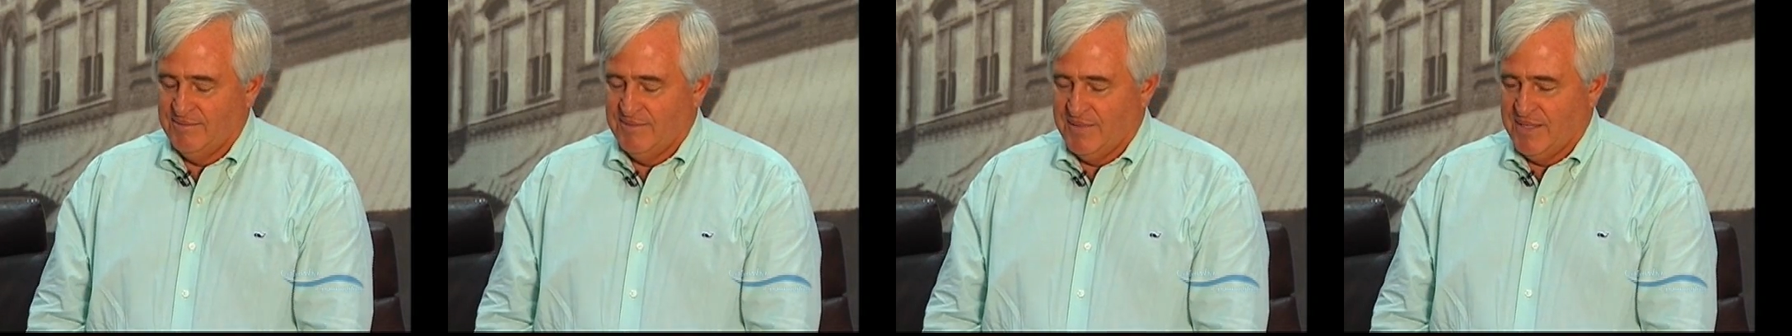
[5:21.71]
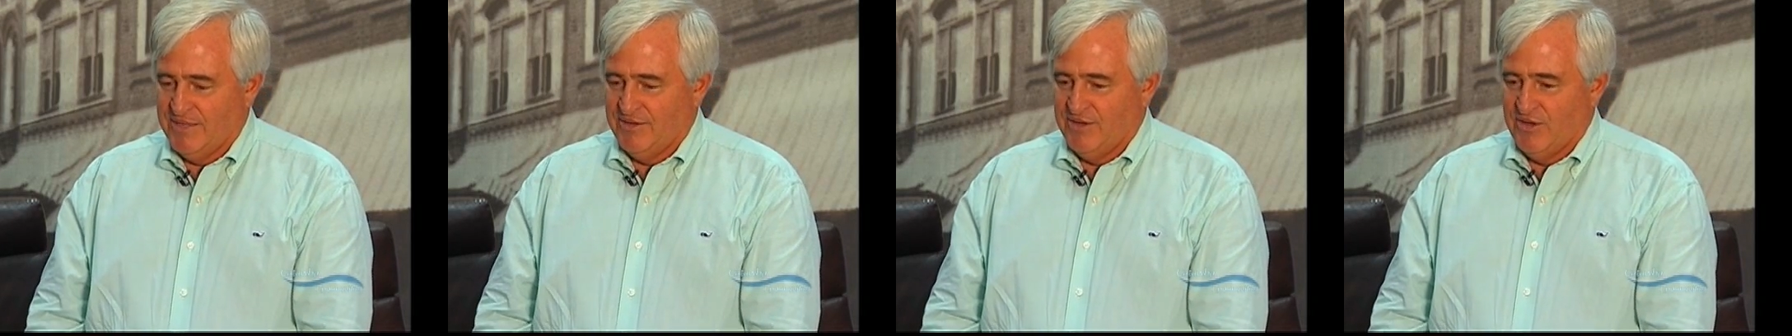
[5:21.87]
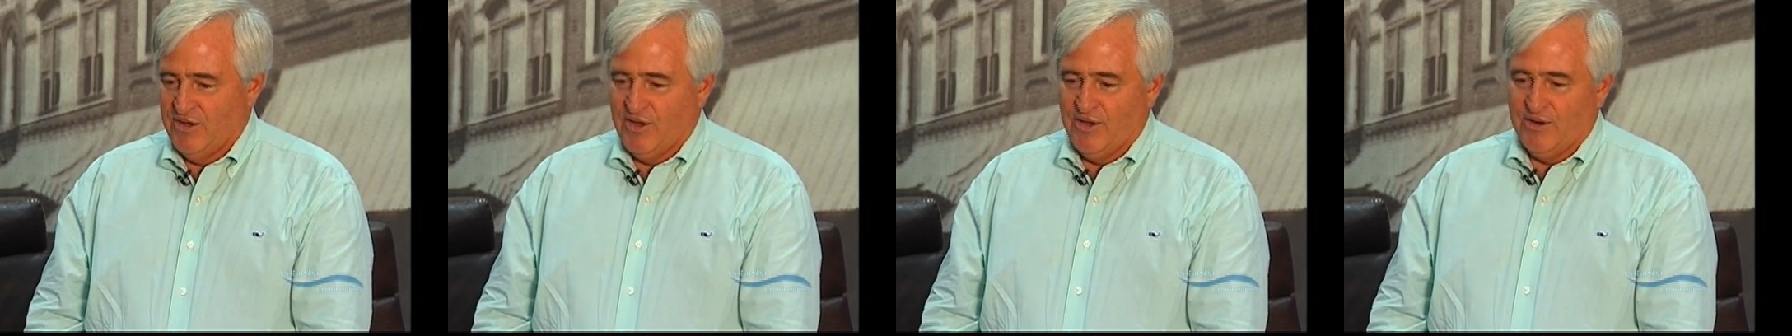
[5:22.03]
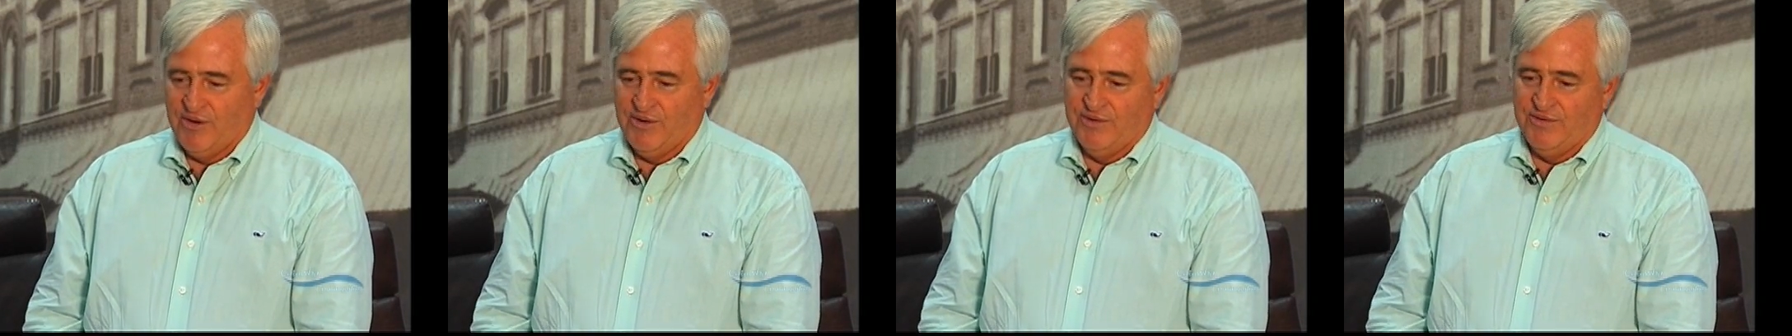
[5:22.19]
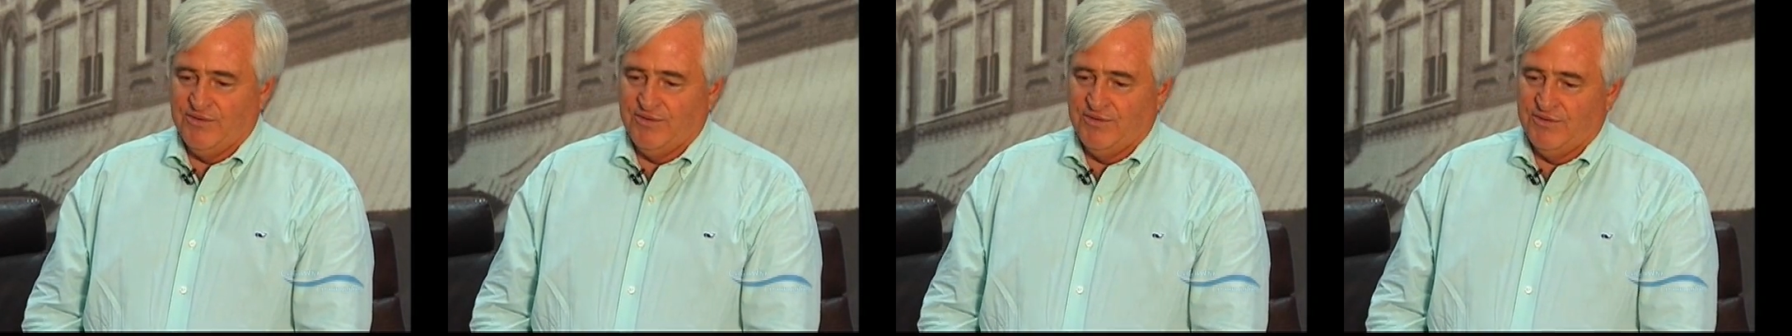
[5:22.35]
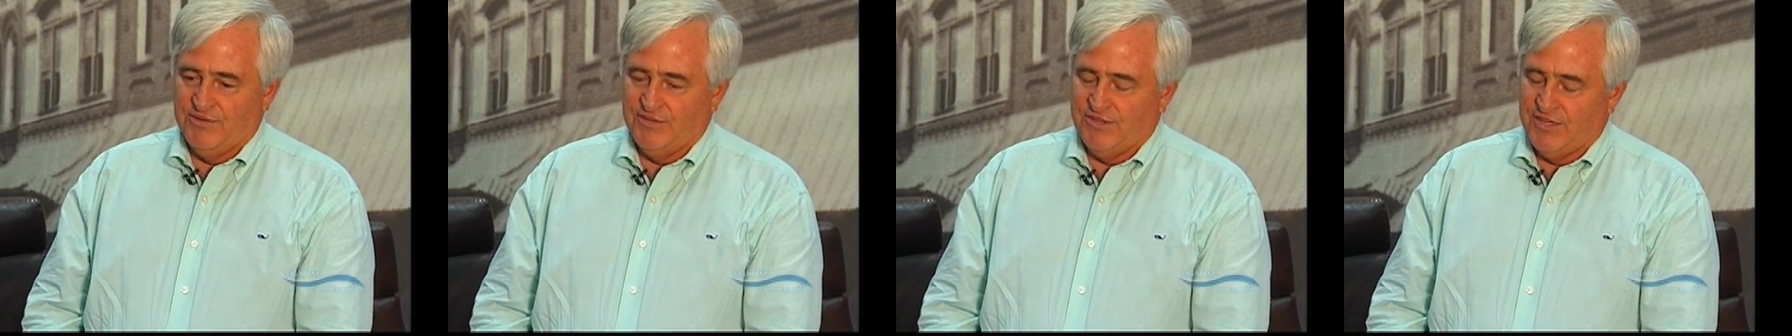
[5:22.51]
My daughter
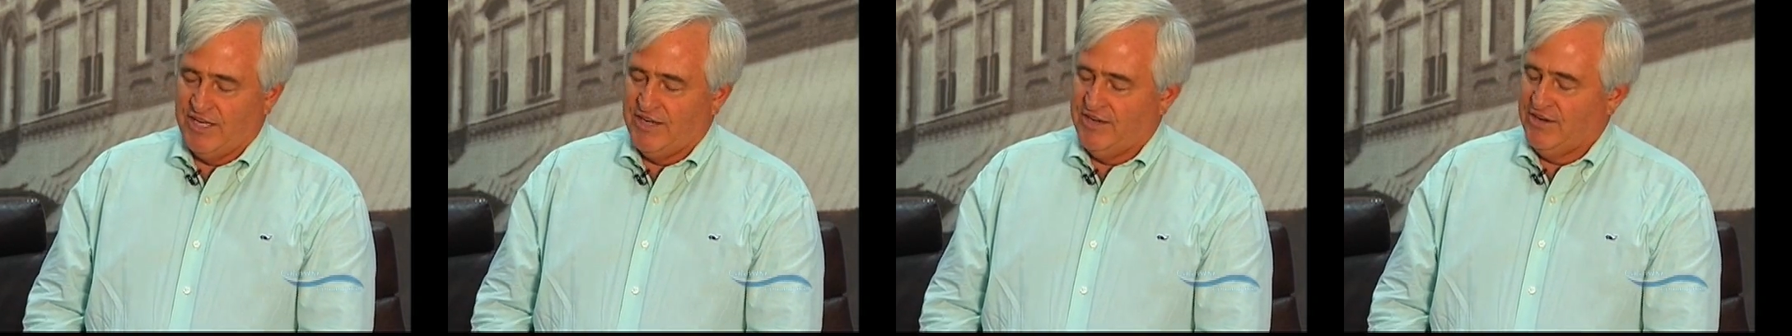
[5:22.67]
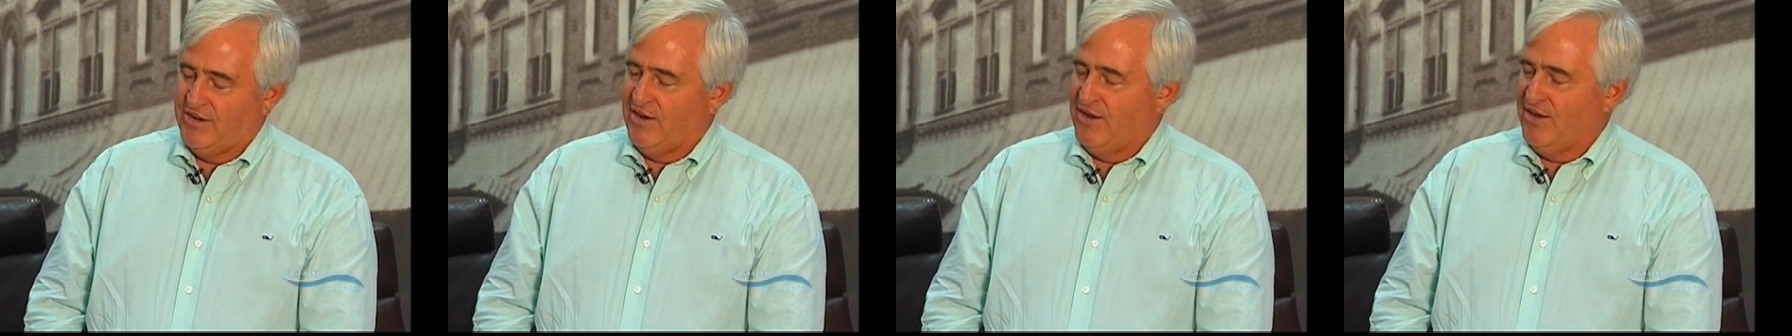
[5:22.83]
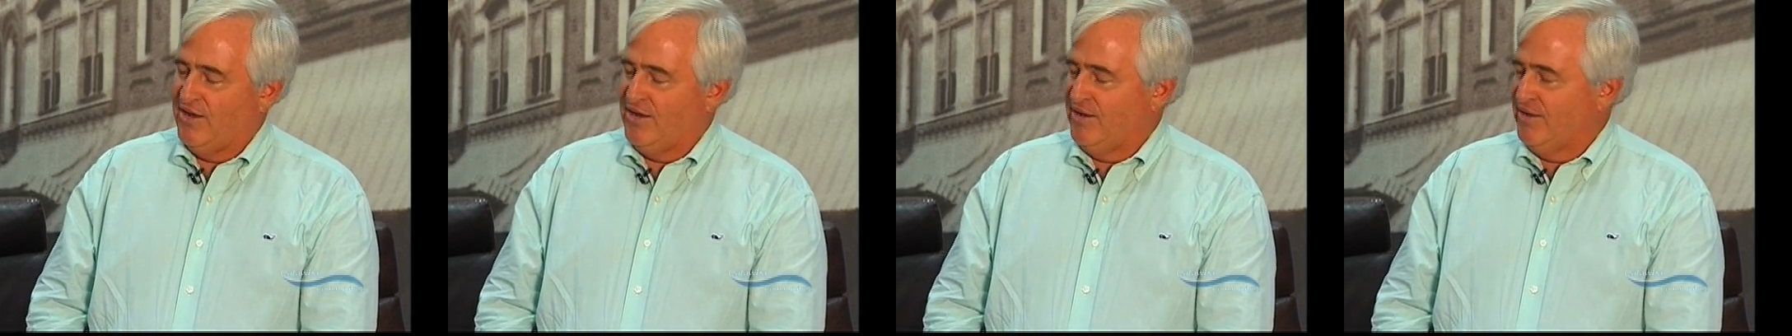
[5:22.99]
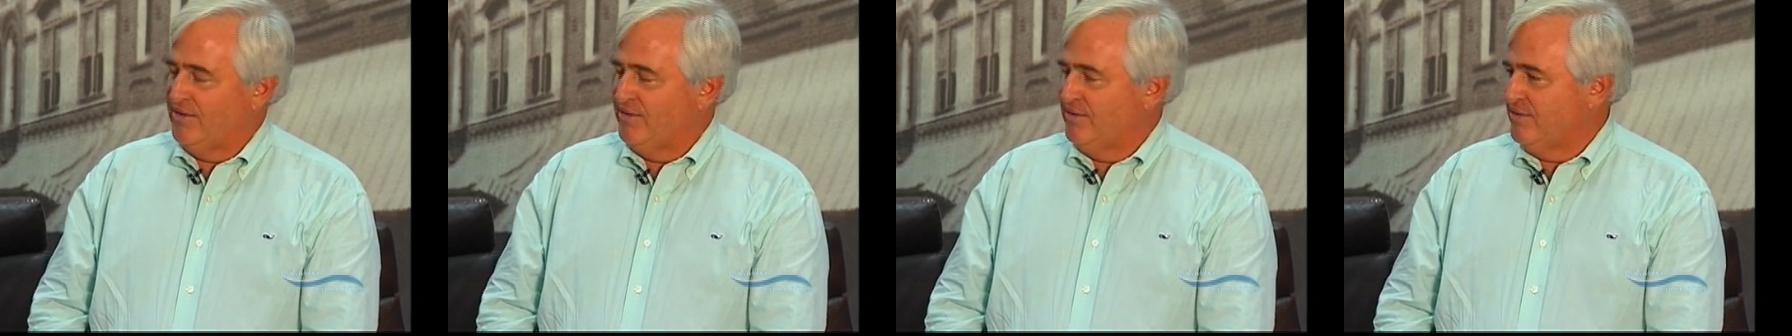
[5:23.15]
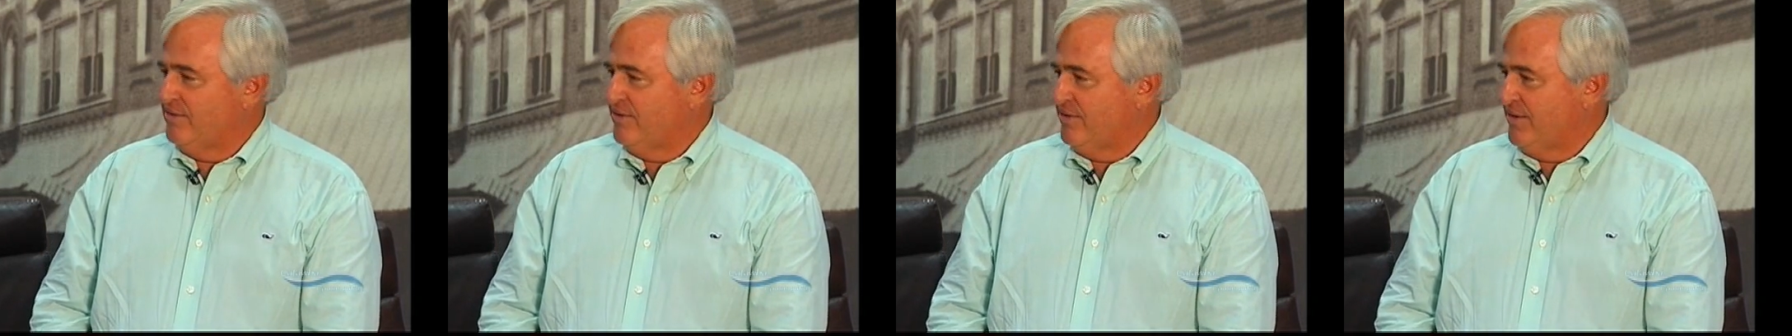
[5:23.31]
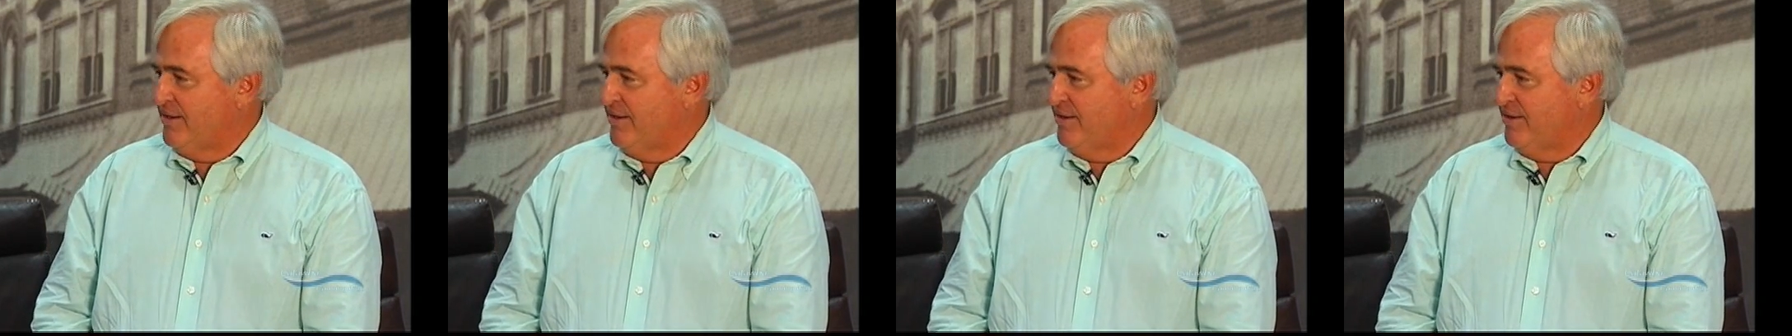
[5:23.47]
and son-in-law
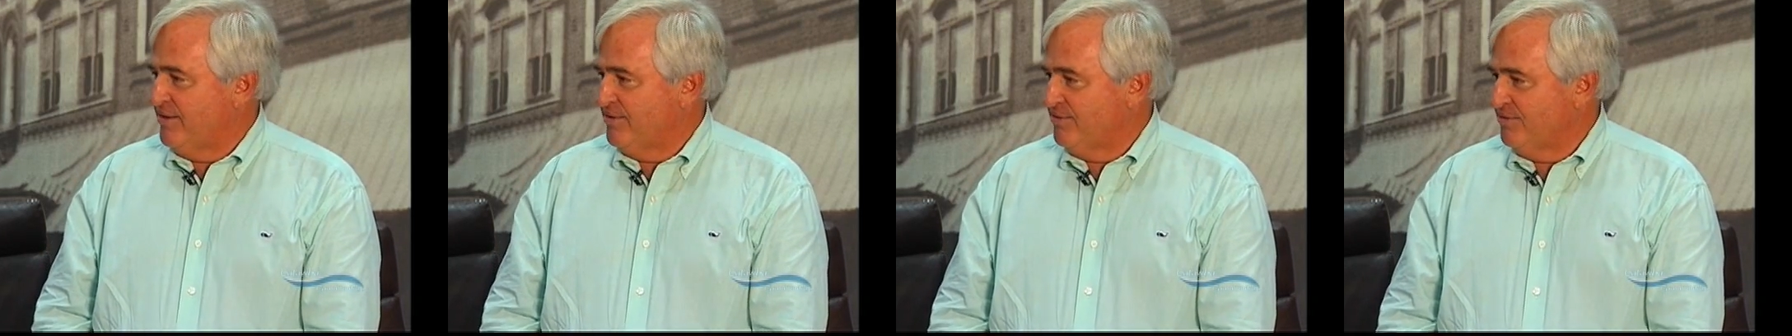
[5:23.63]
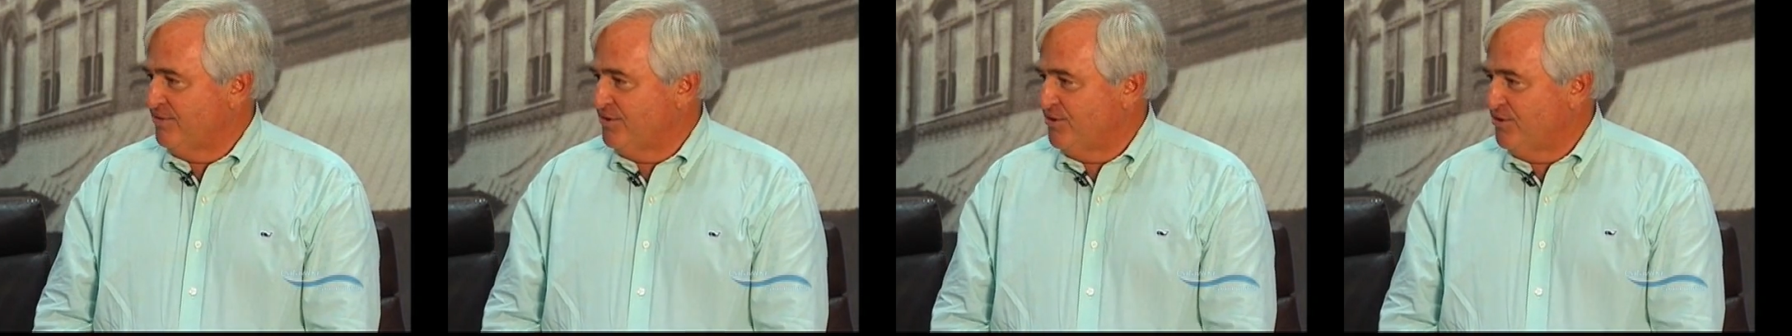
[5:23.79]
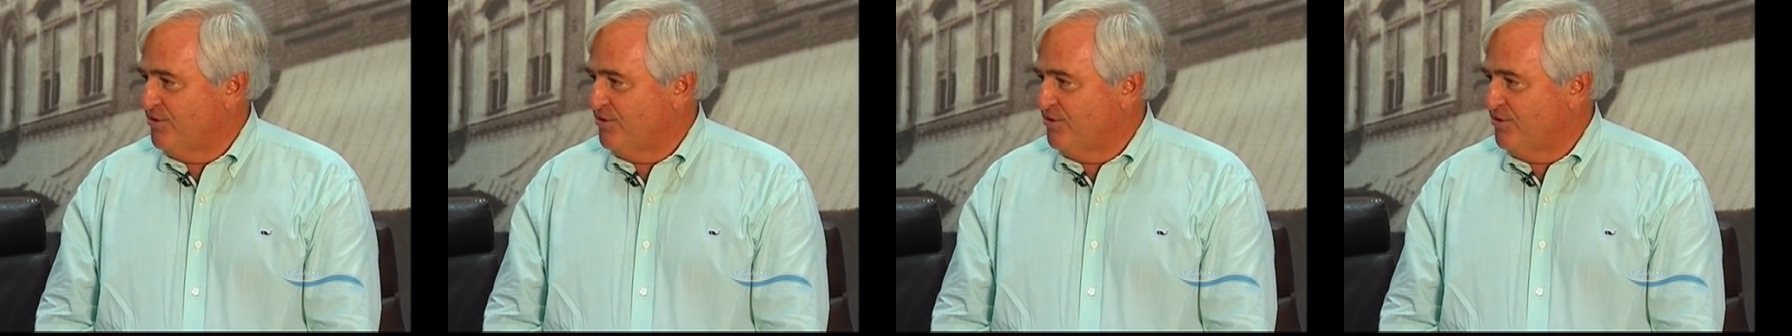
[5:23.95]
are here,